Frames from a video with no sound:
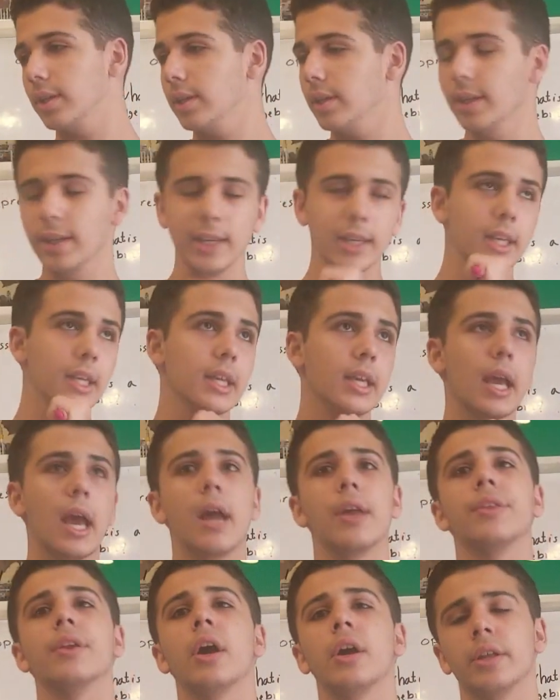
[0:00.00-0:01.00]

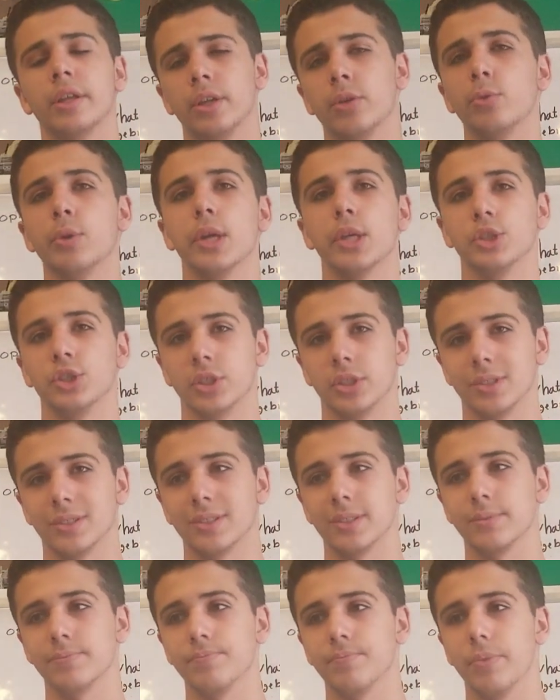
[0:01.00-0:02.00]
yeah,
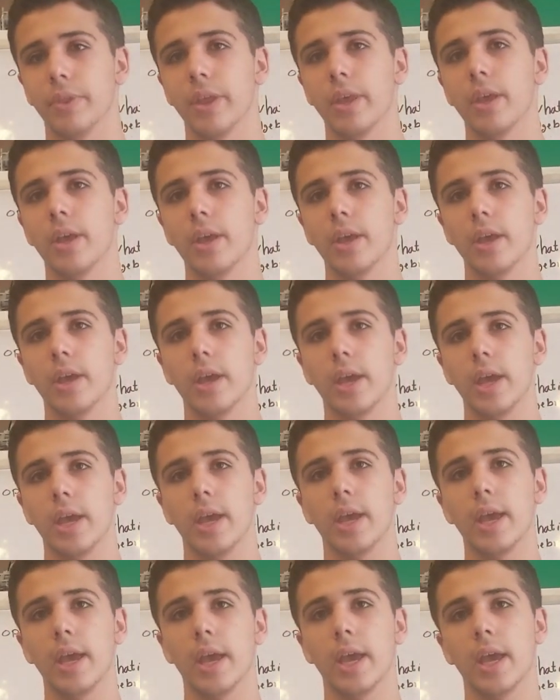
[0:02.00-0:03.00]
non-equations.
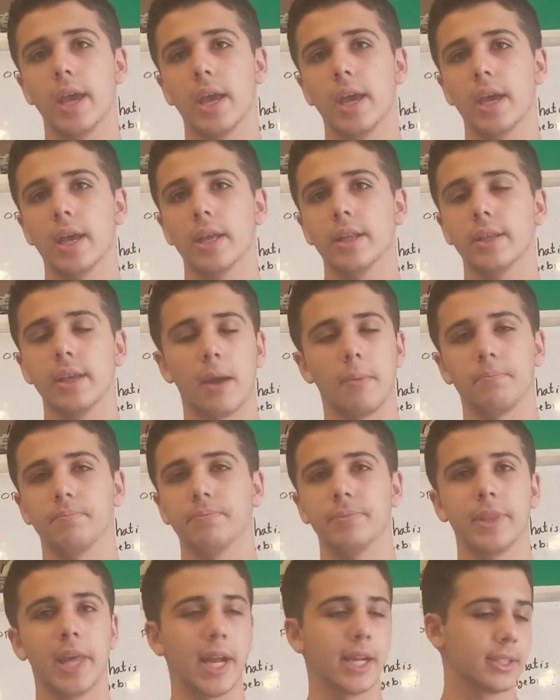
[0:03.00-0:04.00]
And yeah,
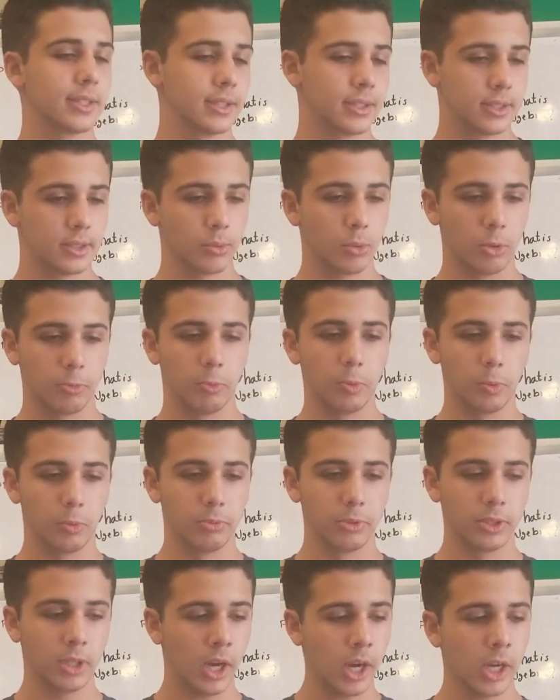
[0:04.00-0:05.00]
that's what we will
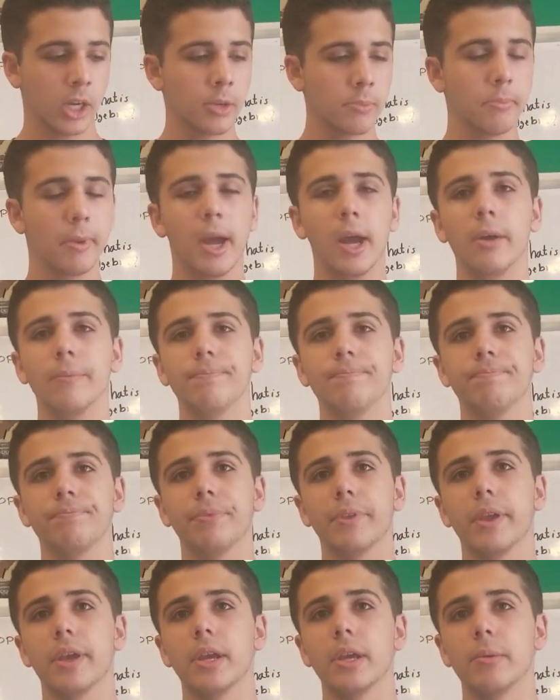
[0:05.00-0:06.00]
be talking about.
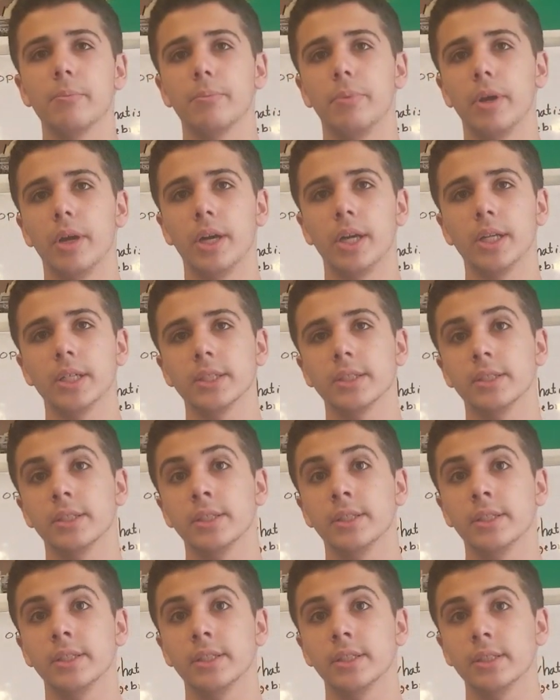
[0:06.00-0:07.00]
But
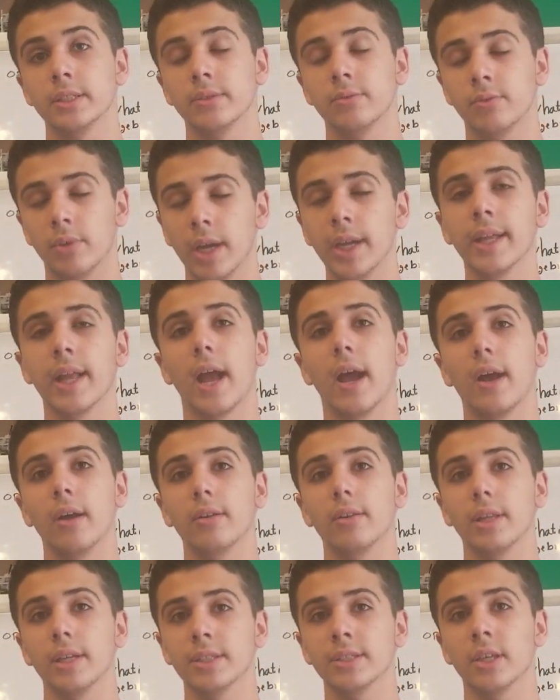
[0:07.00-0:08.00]
right now,
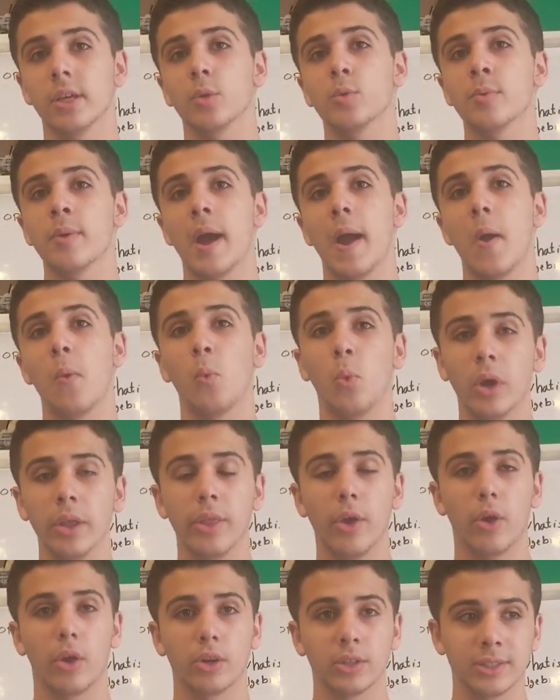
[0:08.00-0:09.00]
let's talk about what
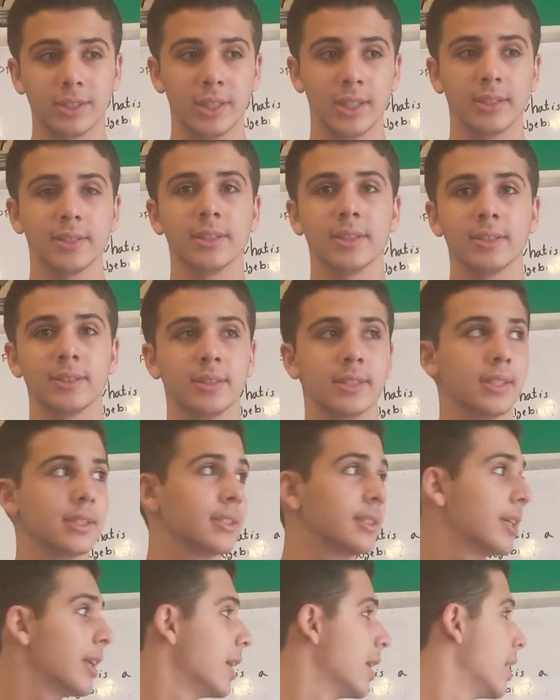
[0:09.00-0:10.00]
are
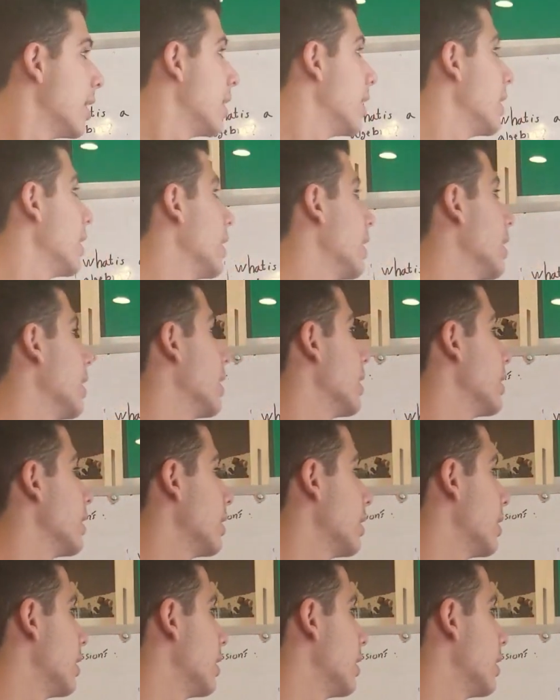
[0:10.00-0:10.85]
sentences in